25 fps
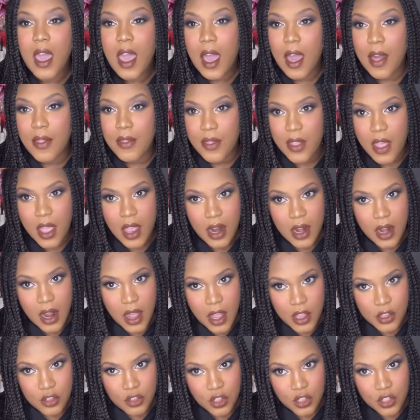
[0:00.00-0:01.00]
And then
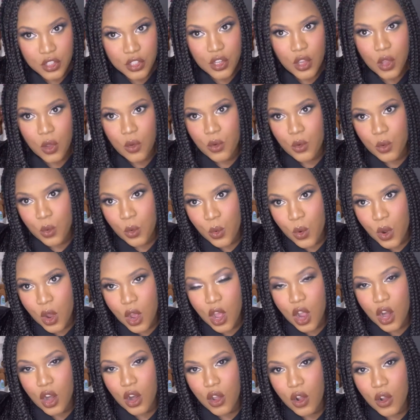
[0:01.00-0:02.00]
I just go
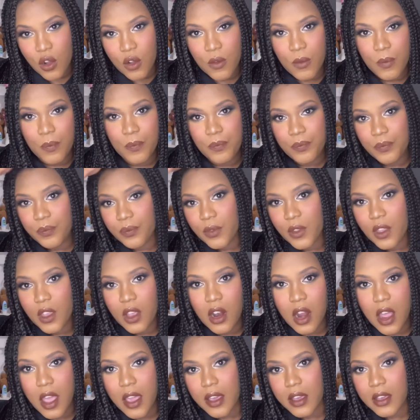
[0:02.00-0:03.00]
along,
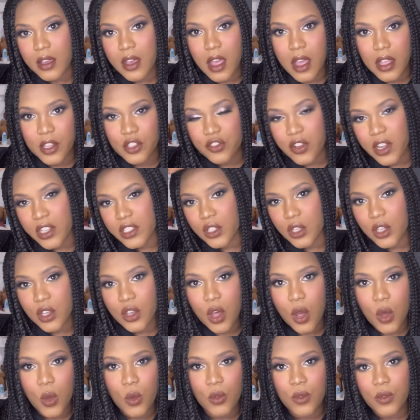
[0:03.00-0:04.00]
like I try to
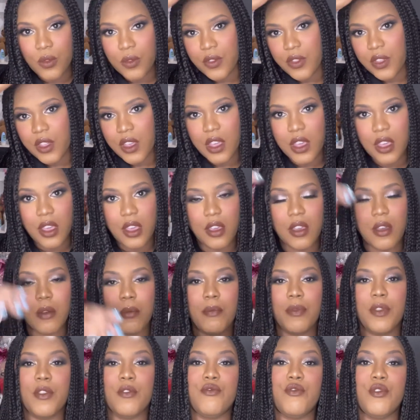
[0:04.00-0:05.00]
coat the,
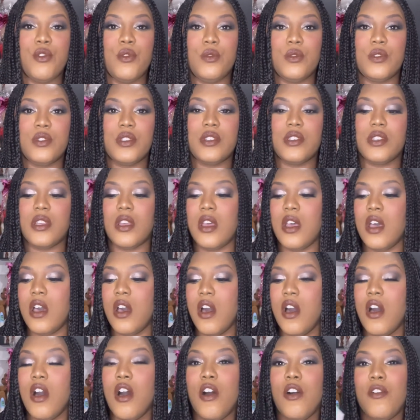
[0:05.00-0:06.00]
the roots
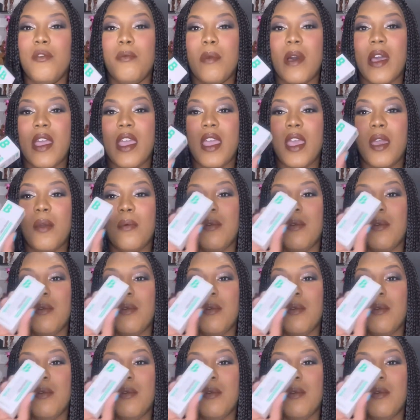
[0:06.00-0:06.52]
of my hair